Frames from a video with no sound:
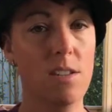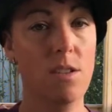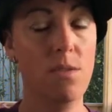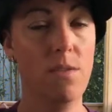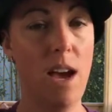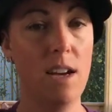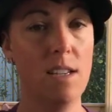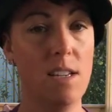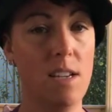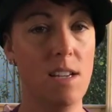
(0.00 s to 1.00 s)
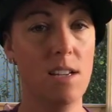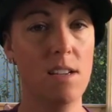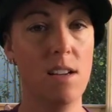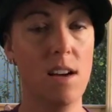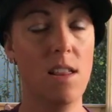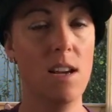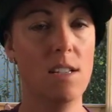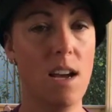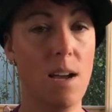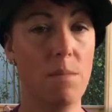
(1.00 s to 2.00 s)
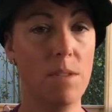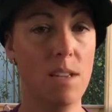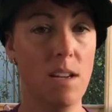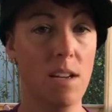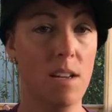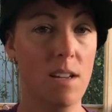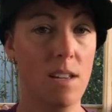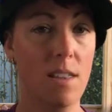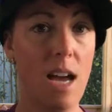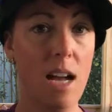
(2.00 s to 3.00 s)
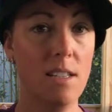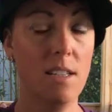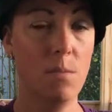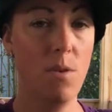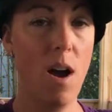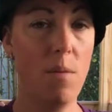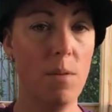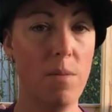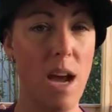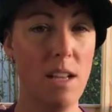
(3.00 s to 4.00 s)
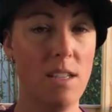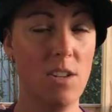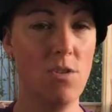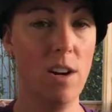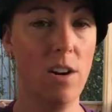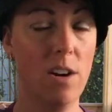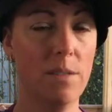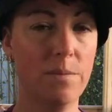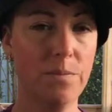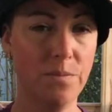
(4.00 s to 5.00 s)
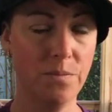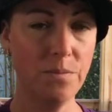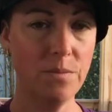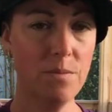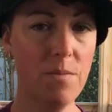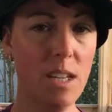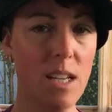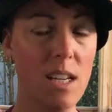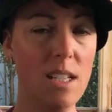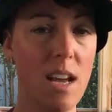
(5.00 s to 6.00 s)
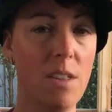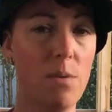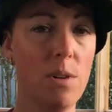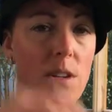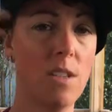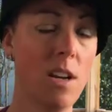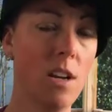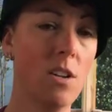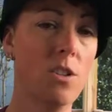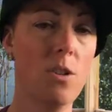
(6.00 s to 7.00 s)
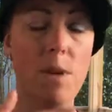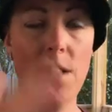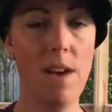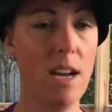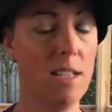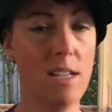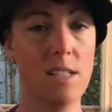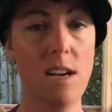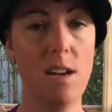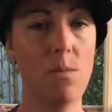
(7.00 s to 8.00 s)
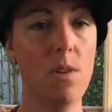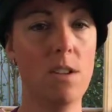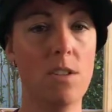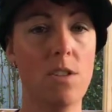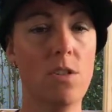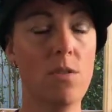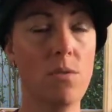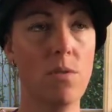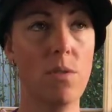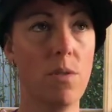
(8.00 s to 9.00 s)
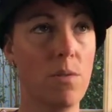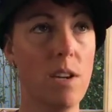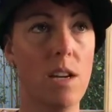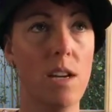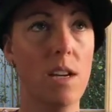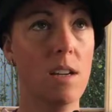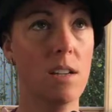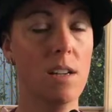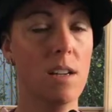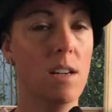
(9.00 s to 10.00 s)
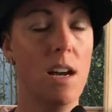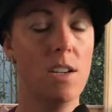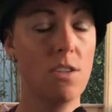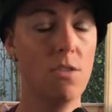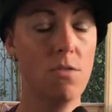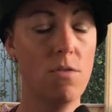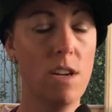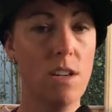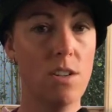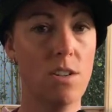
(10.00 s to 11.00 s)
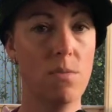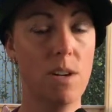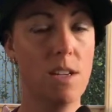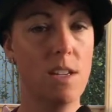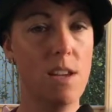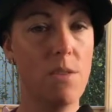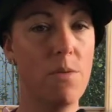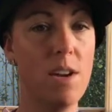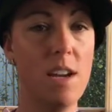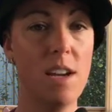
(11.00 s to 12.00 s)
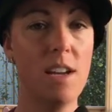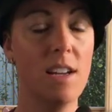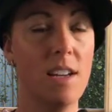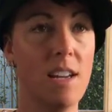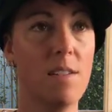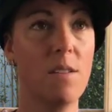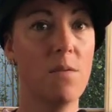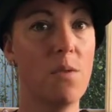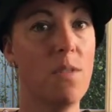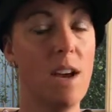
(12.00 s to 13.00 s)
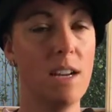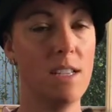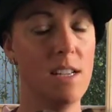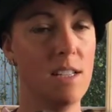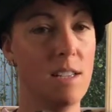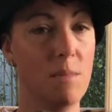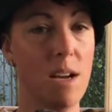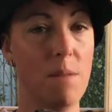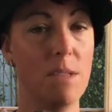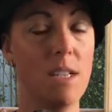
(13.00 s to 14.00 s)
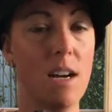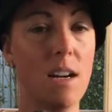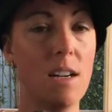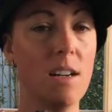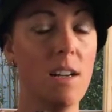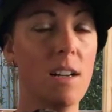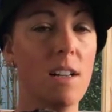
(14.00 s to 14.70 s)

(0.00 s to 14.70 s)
to a vaccine, a lot of times that's the problem, that's the trigger, is that there was too many vaccines done at once, 2, 3, I just cringe when I see 3, even 4 vaccines sometimes done